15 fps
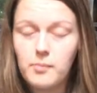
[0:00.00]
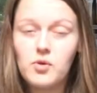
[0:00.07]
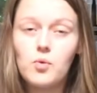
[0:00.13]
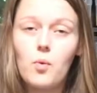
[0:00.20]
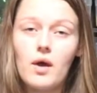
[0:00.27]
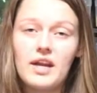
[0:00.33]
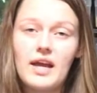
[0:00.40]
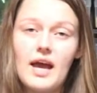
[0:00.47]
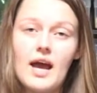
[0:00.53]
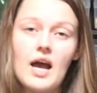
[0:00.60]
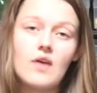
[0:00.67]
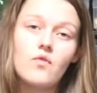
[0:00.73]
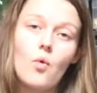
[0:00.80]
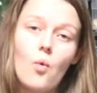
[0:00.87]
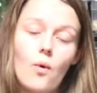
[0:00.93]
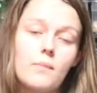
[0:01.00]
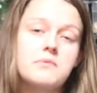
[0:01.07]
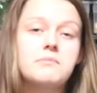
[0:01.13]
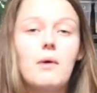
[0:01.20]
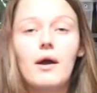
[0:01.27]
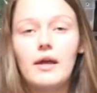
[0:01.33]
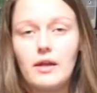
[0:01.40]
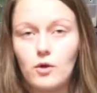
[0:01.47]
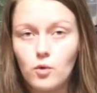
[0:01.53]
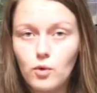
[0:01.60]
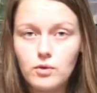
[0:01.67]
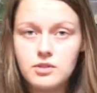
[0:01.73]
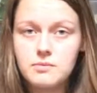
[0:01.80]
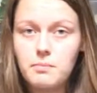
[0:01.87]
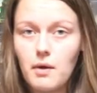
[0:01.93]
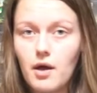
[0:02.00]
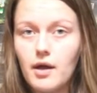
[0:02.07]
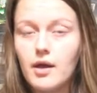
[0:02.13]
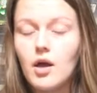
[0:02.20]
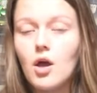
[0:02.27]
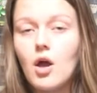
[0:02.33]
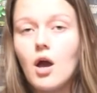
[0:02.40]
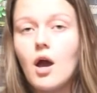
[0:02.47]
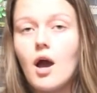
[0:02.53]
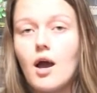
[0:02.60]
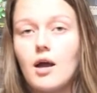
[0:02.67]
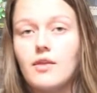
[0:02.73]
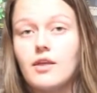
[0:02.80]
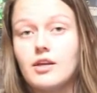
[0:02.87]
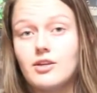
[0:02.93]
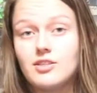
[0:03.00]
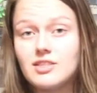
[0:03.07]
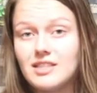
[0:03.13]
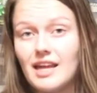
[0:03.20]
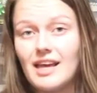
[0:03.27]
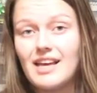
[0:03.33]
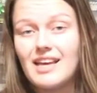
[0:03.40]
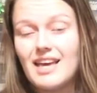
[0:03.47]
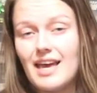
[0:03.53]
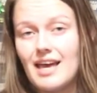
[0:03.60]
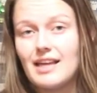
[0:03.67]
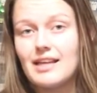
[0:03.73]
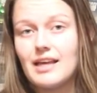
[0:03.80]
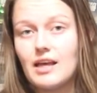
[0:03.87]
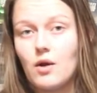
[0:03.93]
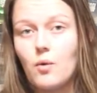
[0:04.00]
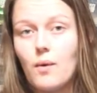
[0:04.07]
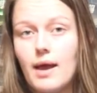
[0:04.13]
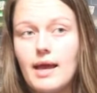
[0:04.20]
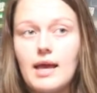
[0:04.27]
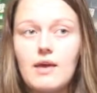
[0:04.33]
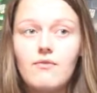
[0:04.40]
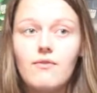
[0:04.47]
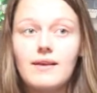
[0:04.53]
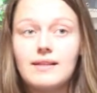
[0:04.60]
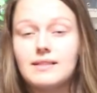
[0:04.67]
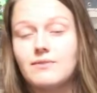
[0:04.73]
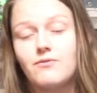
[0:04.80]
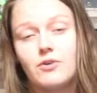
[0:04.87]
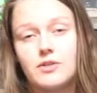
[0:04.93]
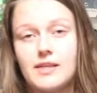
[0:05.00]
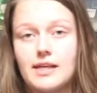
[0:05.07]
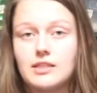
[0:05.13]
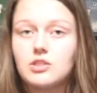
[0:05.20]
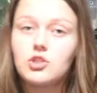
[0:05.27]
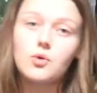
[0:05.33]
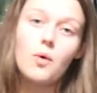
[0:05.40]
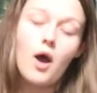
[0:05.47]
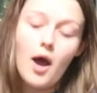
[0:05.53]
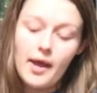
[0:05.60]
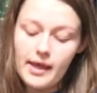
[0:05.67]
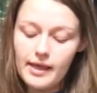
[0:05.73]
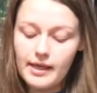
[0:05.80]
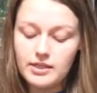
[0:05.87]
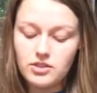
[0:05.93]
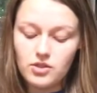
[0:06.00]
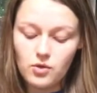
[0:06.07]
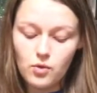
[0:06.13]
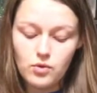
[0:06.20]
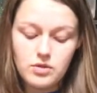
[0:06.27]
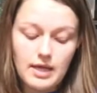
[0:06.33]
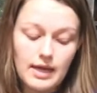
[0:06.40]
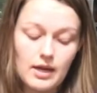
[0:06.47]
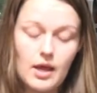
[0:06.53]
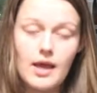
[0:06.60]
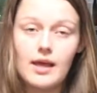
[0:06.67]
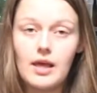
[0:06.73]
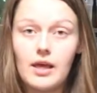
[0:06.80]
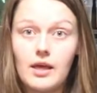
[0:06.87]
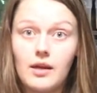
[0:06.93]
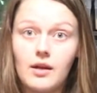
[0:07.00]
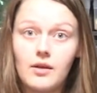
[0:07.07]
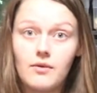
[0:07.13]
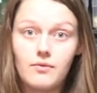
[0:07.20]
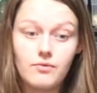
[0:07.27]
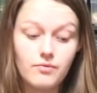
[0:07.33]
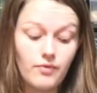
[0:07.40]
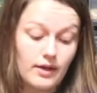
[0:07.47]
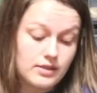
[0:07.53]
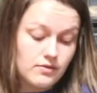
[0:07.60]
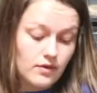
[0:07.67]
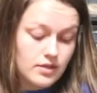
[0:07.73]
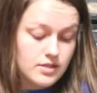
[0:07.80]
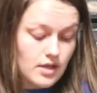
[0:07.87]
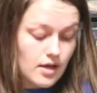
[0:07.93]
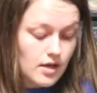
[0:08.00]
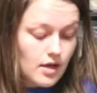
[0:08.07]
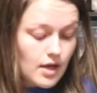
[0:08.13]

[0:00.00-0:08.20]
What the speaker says: You want to have a warm spot and a cool spot that your snake can get away. If it feels like it's too hot, it can get to the cool side and vice versa.